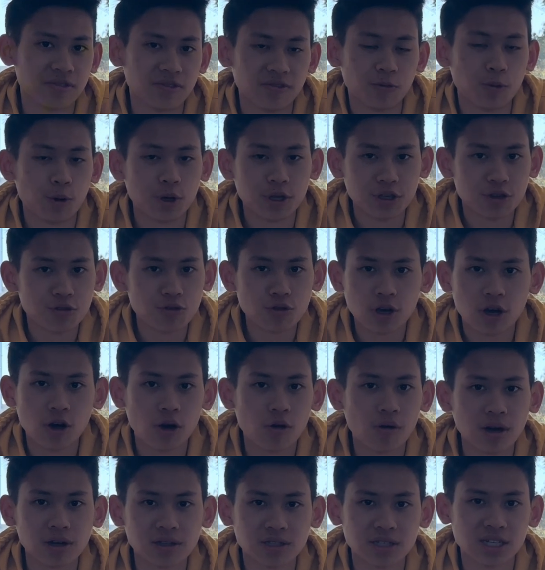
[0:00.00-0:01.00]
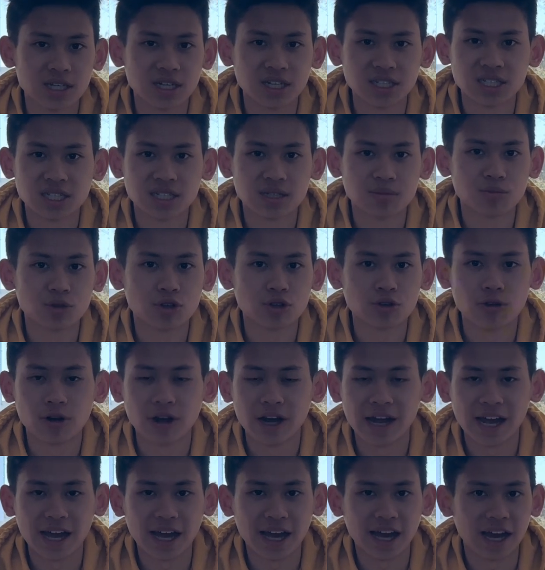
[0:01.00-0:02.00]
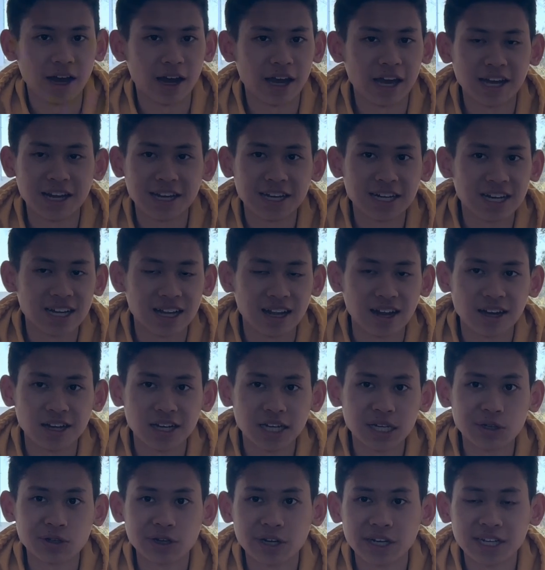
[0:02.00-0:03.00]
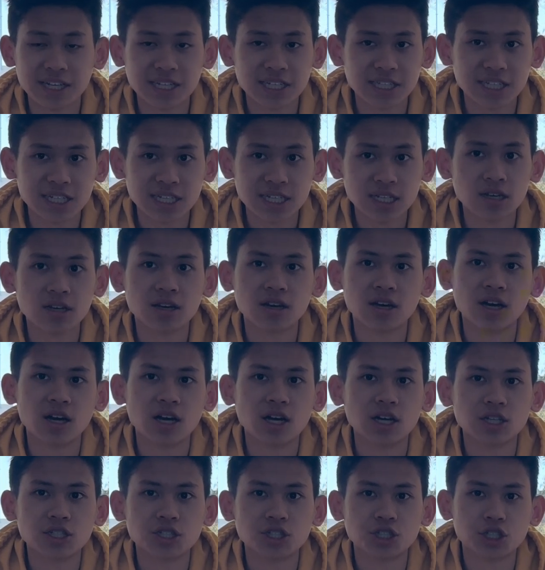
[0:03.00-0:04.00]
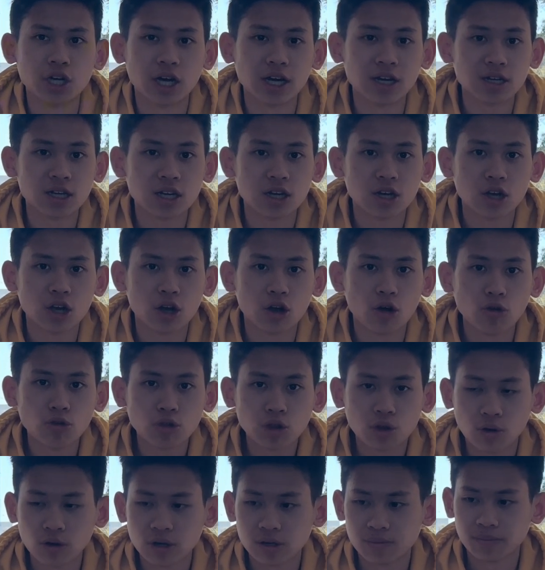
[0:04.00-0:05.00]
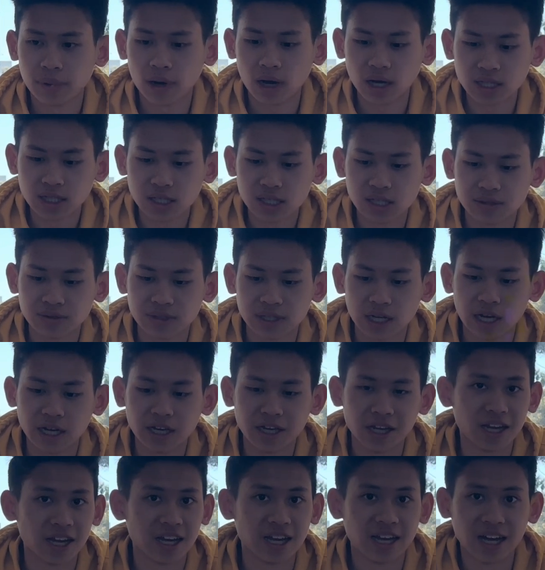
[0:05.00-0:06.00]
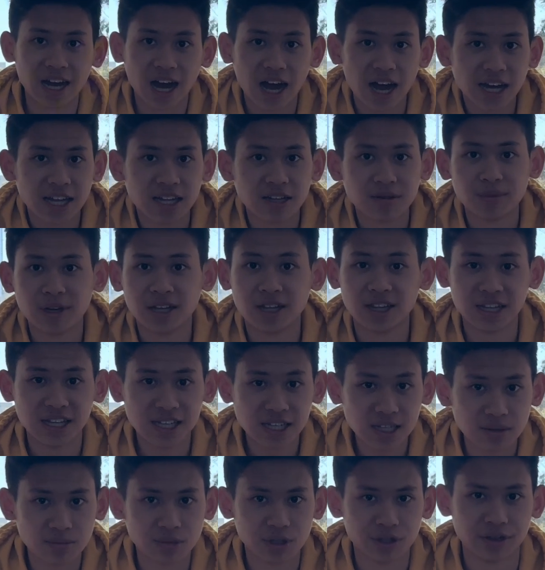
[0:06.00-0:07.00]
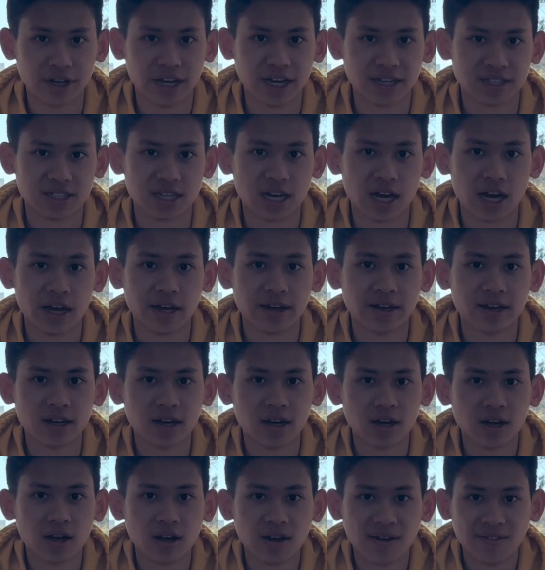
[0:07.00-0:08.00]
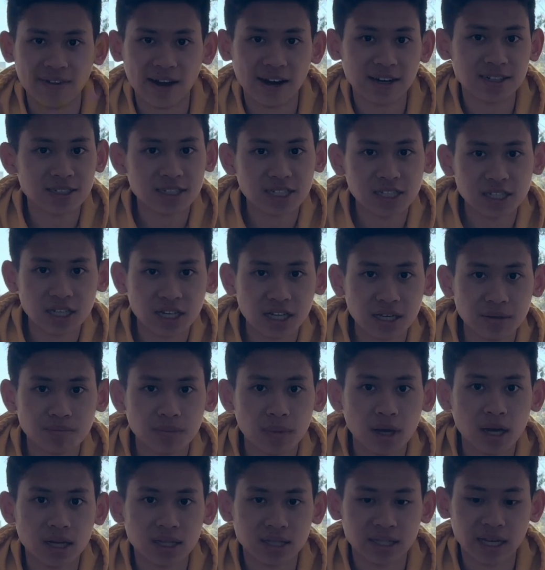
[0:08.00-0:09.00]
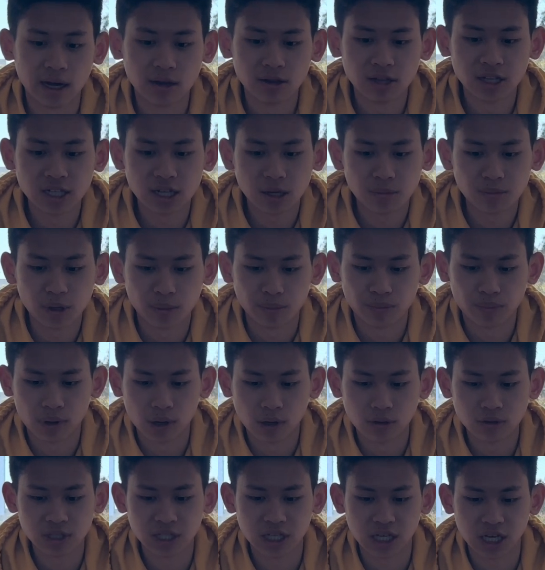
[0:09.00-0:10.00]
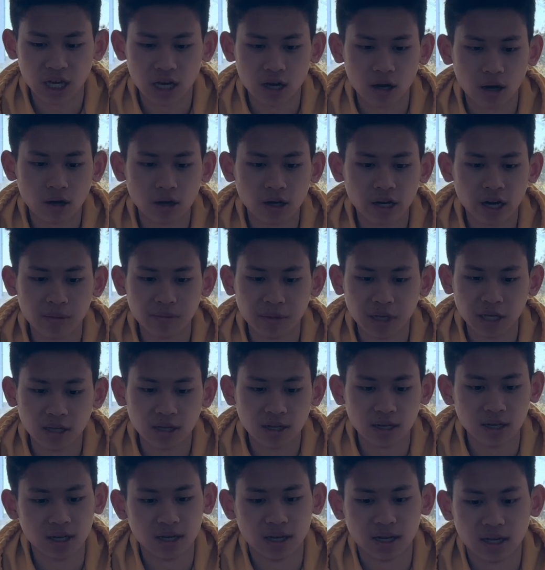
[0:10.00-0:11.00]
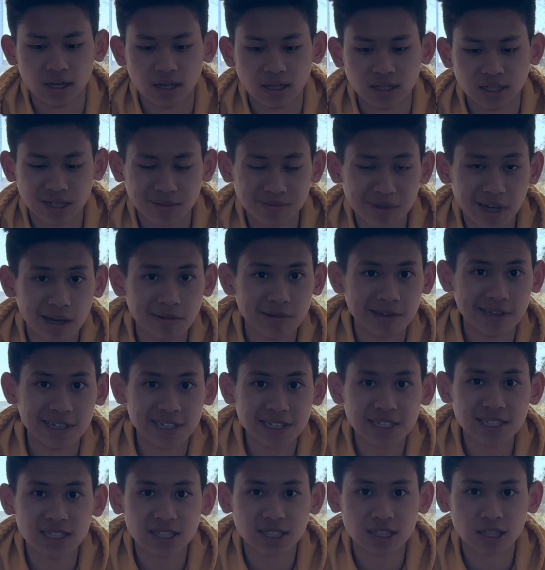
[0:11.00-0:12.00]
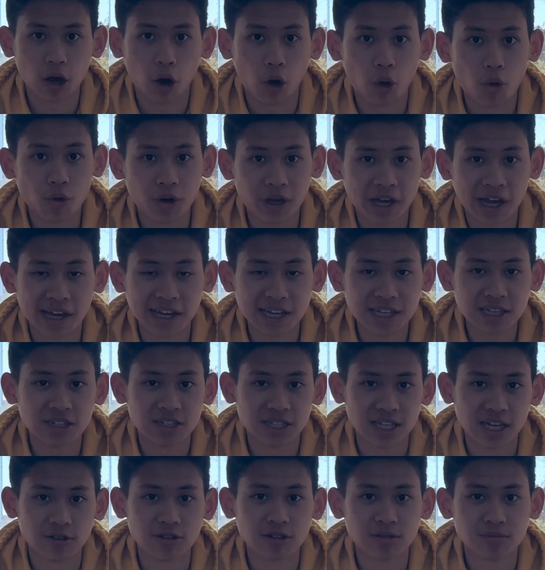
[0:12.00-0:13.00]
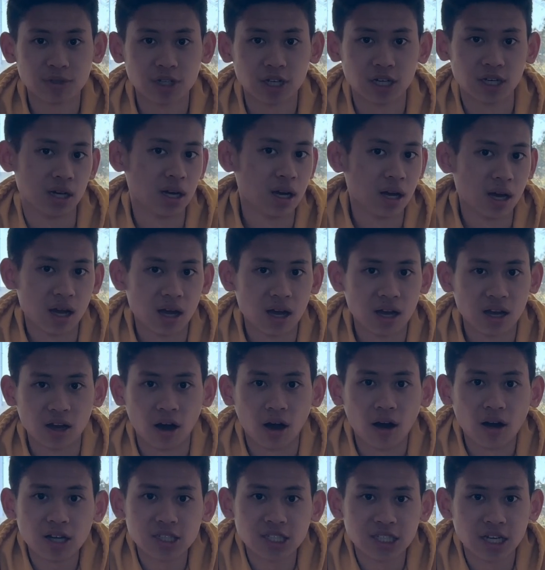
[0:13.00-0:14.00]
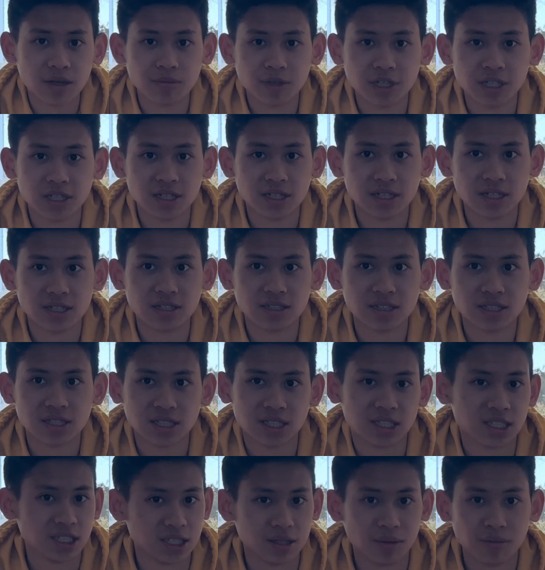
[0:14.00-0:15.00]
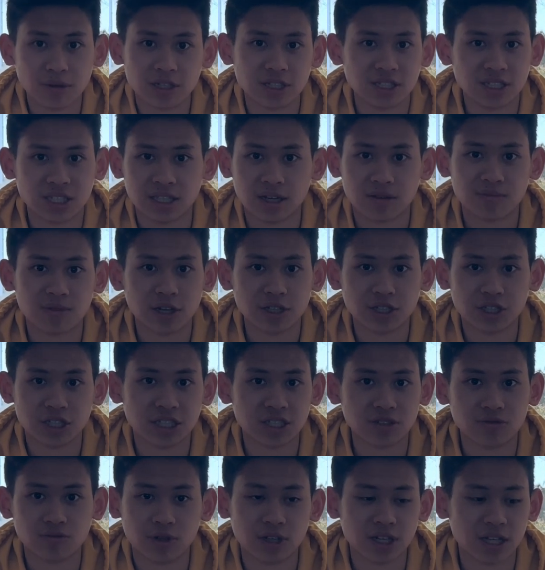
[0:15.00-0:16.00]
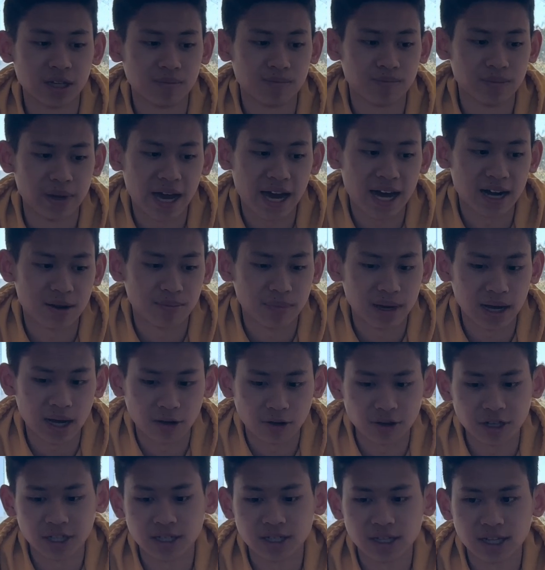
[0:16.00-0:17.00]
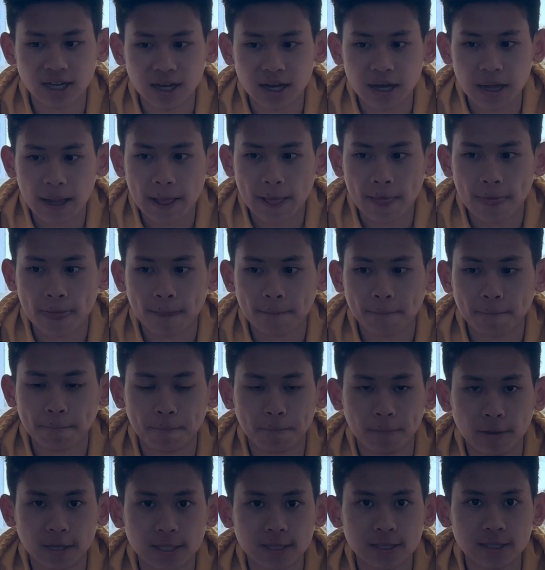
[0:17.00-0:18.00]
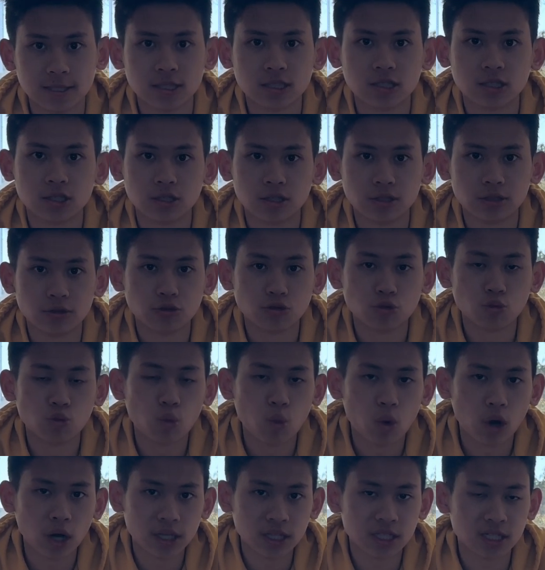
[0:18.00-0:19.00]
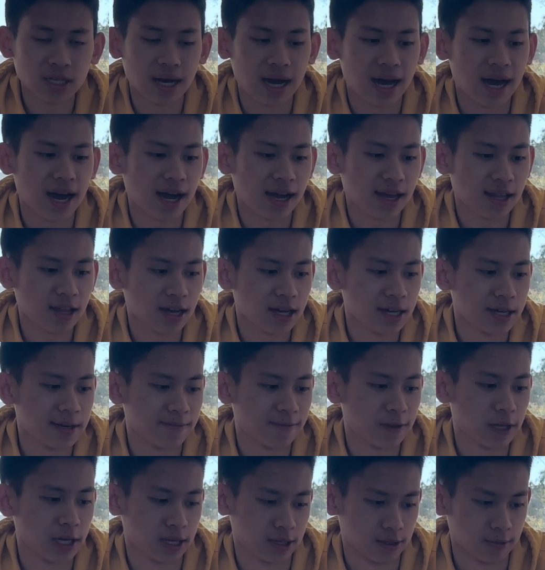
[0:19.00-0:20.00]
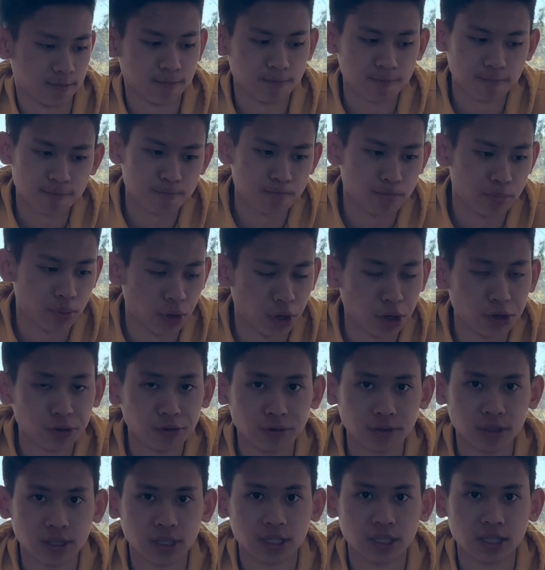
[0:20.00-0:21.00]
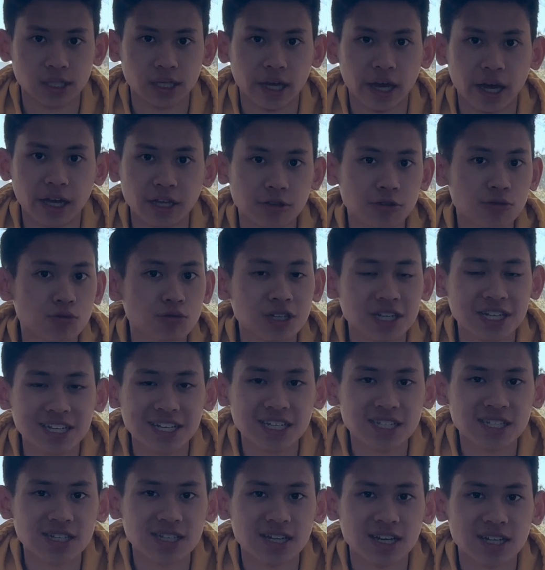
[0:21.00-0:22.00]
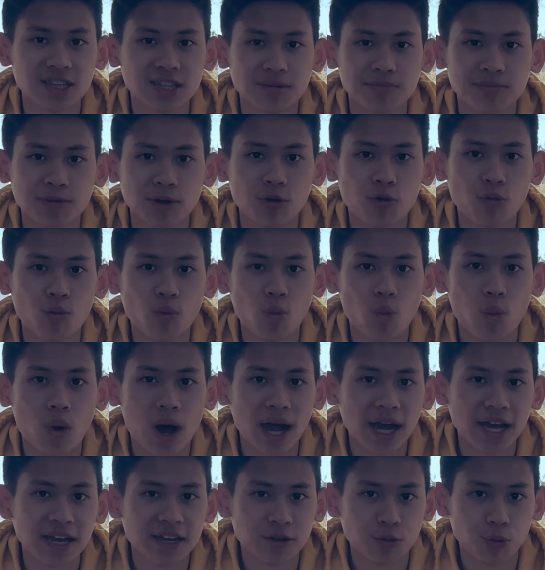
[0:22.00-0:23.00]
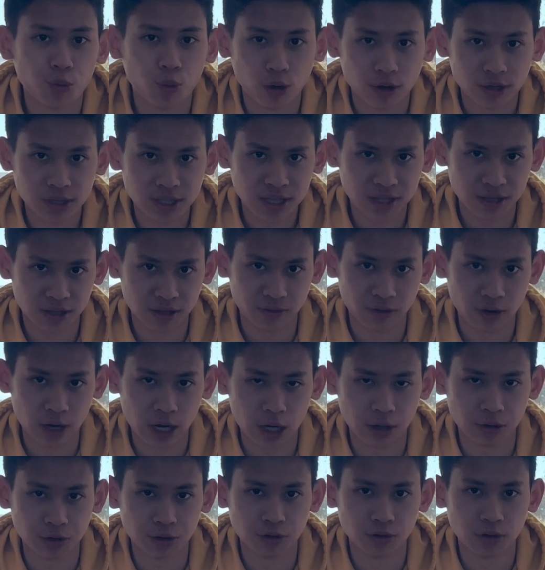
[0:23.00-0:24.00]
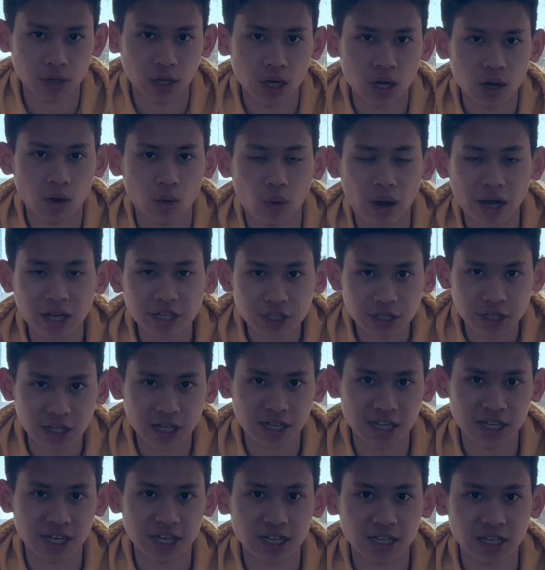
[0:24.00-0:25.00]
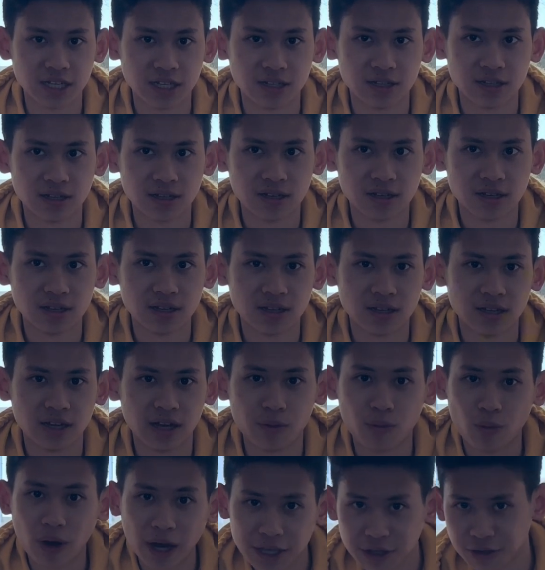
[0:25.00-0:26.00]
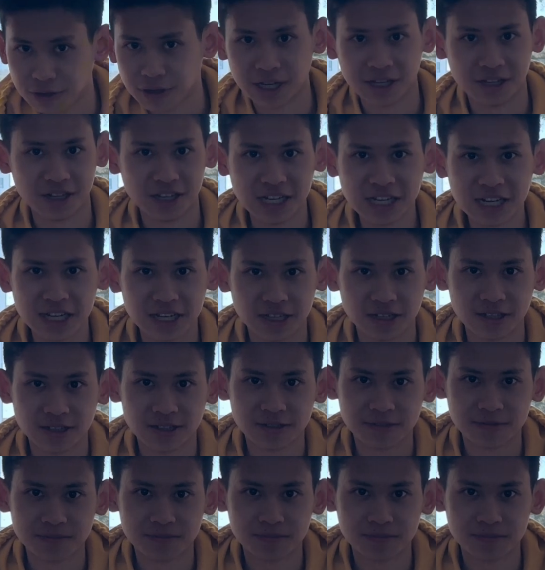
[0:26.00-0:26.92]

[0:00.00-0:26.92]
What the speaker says: When you go out to customer or any client or anything, try to go toward the positive side and guide them and lead them to that side rather than keep telling them the pros and cons. I mean, sometimes it is okay to tell them the cons. I mean, some of the stuff are just really bad about it, but you want to highlight the pros and you need to let them know why it's worth this value. Why should they get it? And why do they need it?